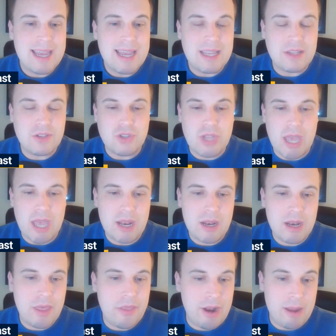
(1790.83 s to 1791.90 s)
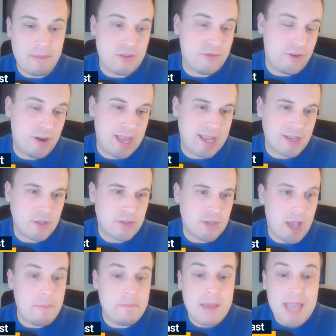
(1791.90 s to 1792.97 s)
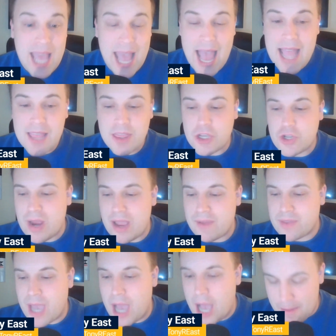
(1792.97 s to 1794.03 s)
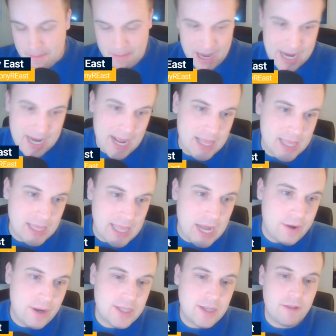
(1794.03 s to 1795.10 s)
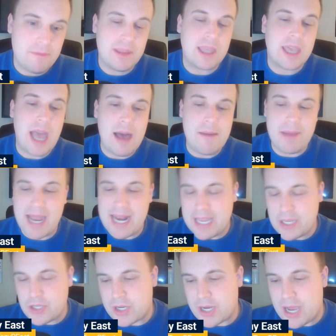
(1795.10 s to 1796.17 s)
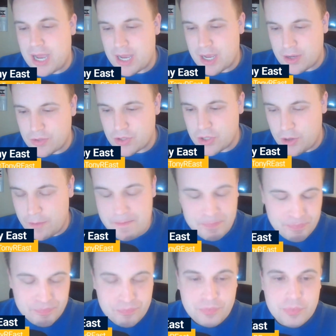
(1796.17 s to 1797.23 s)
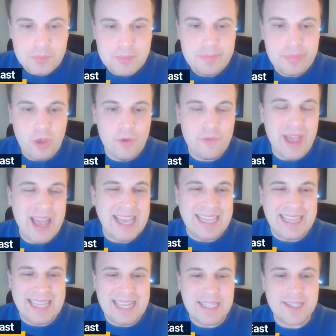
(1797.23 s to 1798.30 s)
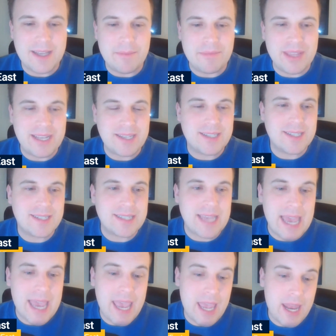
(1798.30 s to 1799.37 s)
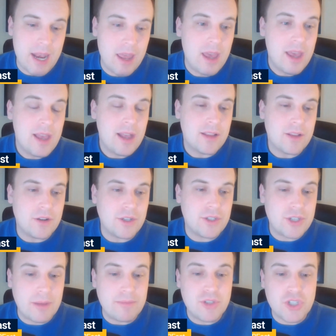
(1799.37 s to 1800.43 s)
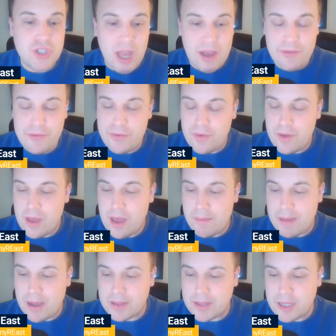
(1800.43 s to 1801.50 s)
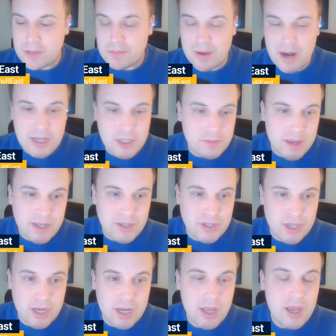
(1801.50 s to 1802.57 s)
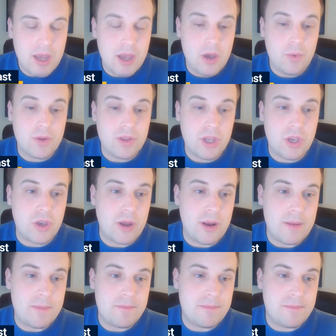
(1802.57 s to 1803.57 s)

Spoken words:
instead. Now that I'm this far, and I guess we'll say I'll be at the draft combine, not the lottery itself, but the combine in Chicago. So hopefully I can glean some things to say and learn some stuff about these prospects and what they could